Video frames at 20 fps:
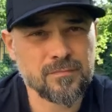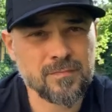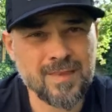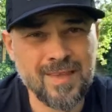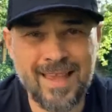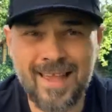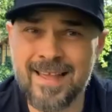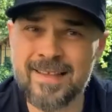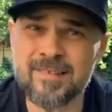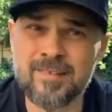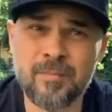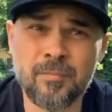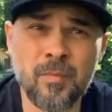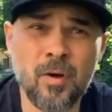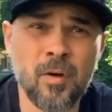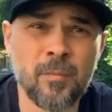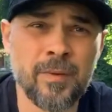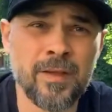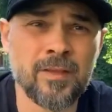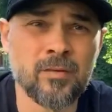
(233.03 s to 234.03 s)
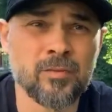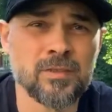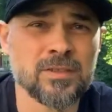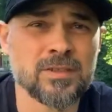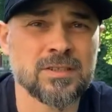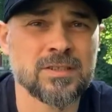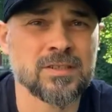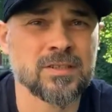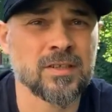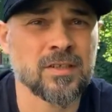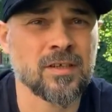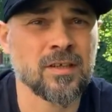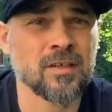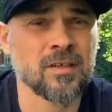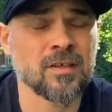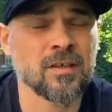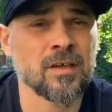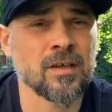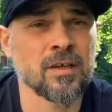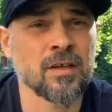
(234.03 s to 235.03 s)
at the moment, which is
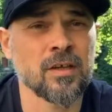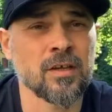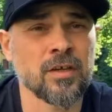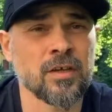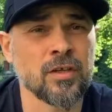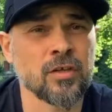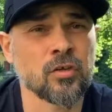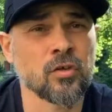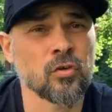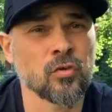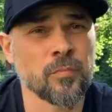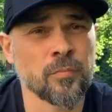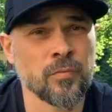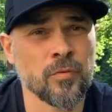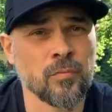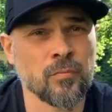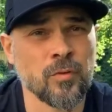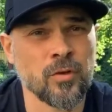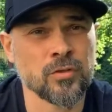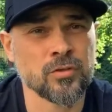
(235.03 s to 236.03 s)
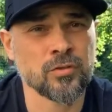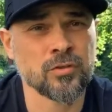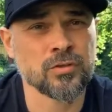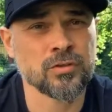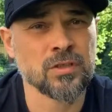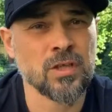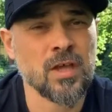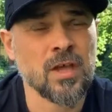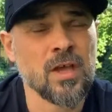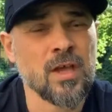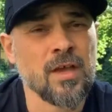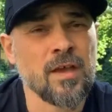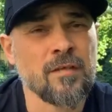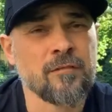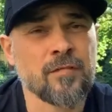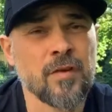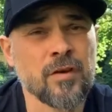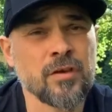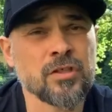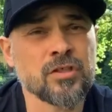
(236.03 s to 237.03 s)
still in group room modules.
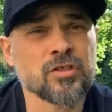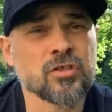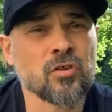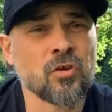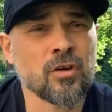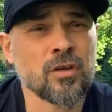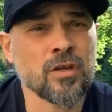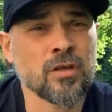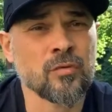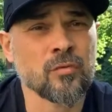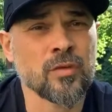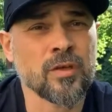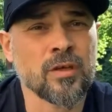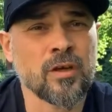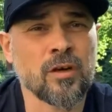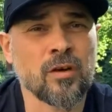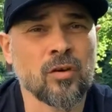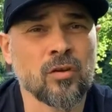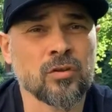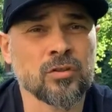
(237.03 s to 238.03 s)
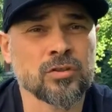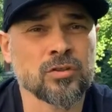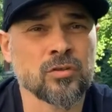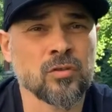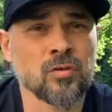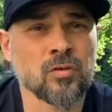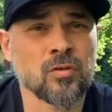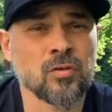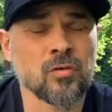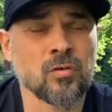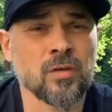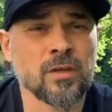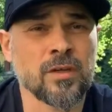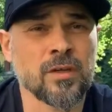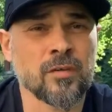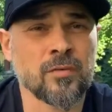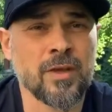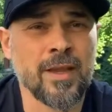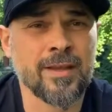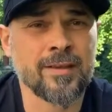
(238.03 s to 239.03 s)
Very shortly, we are also
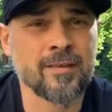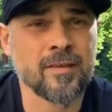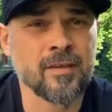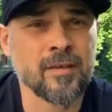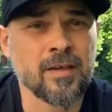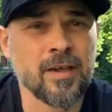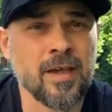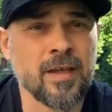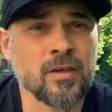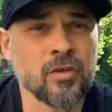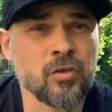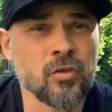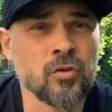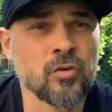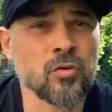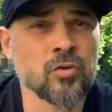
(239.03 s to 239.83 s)
creating a new